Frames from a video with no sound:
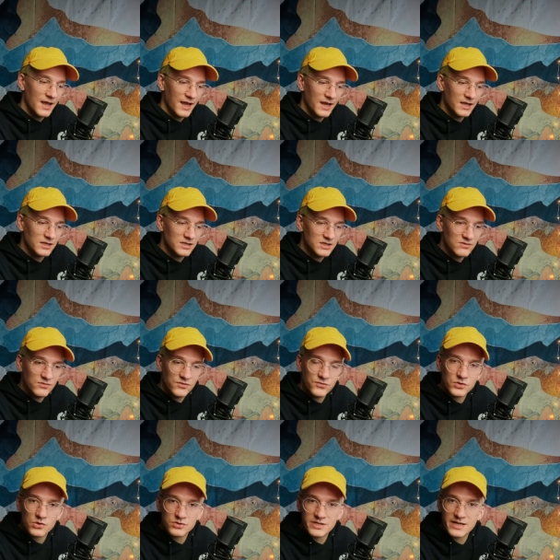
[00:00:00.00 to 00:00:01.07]
And even
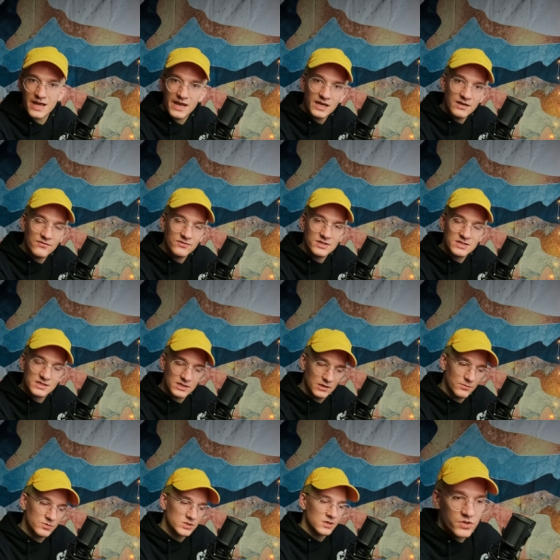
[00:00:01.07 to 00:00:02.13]
if you don't take any of these
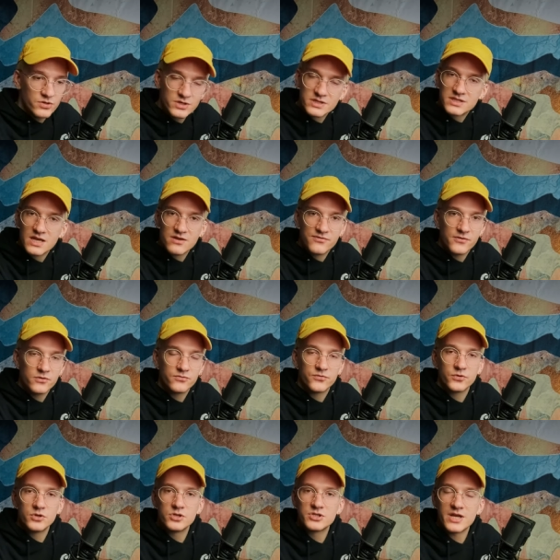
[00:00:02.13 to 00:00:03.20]
tips, you can take phone
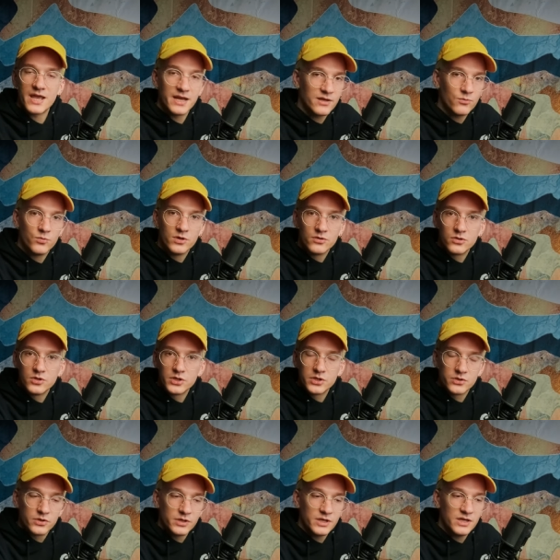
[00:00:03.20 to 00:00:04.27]
footage and it will look
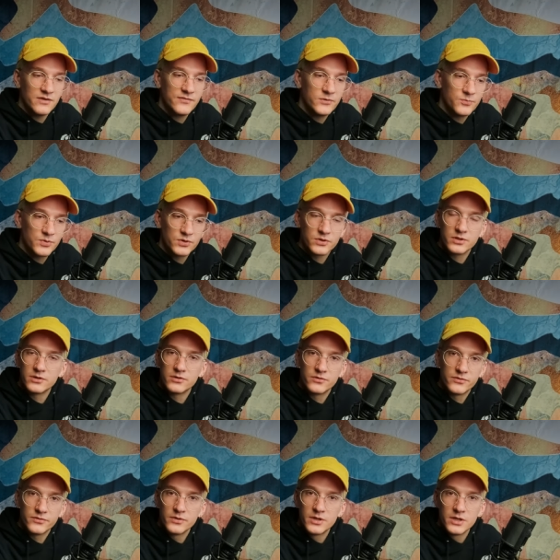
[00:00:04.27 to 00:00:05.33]
good if you put a
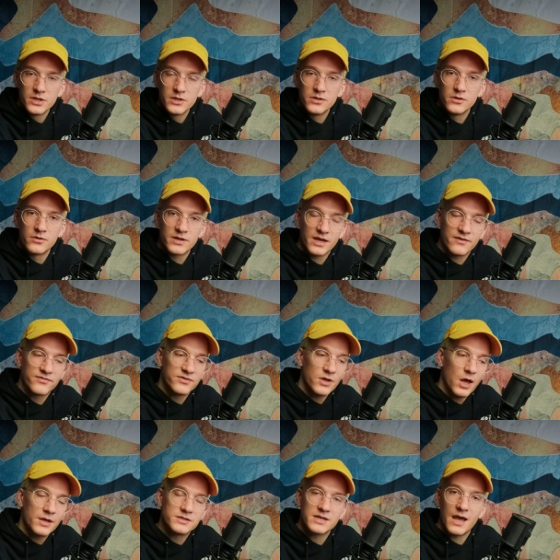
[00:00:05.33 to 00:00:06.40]
little, you know, kind of
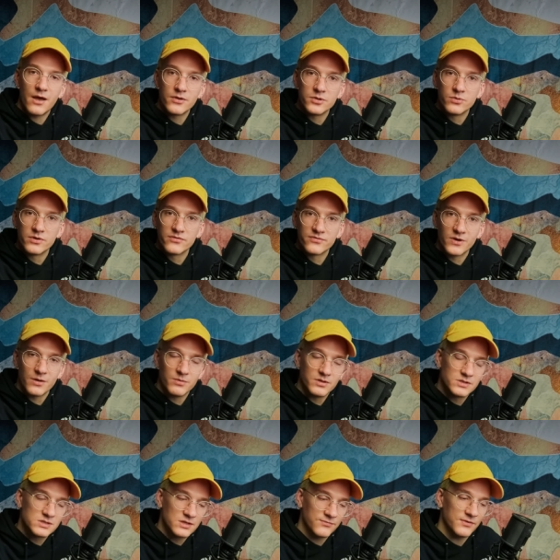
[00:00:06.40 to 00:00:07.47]
thought into how you want to frame it
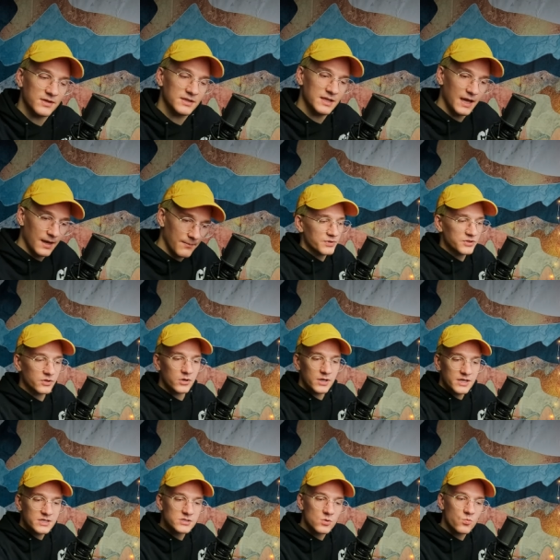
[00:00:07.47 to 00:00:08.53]
and stuff like that. But there
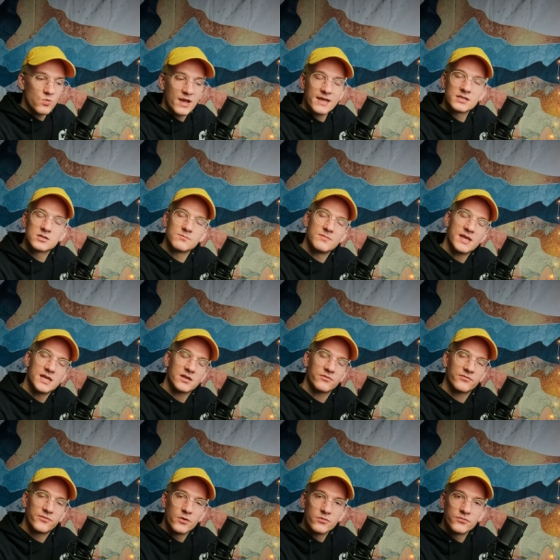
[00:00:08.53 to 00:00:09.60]
is a way to make
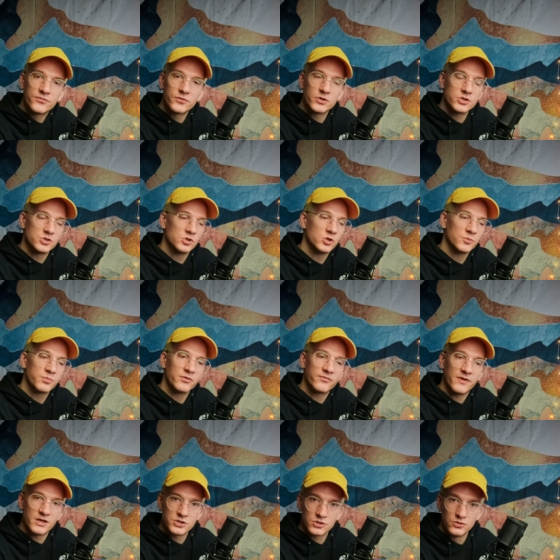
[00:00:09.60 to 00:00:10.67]
phone footage look
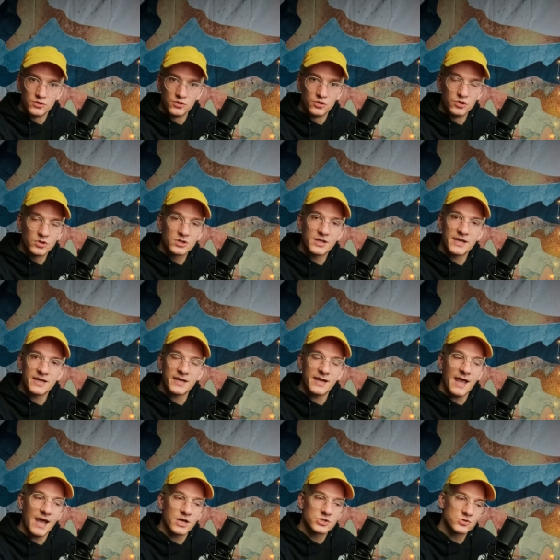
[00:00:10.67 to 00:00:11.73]
professional, look like an
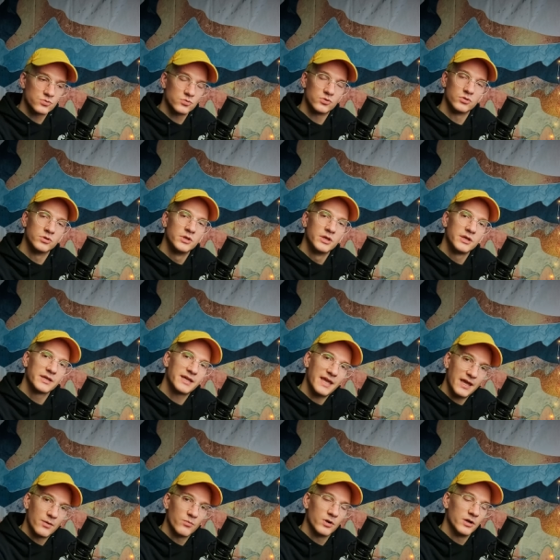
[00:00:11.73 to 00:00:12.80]
actual
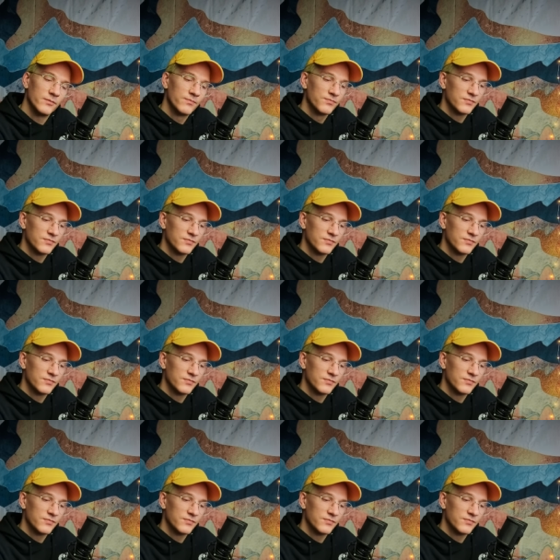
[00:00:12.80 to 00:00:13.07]
camera.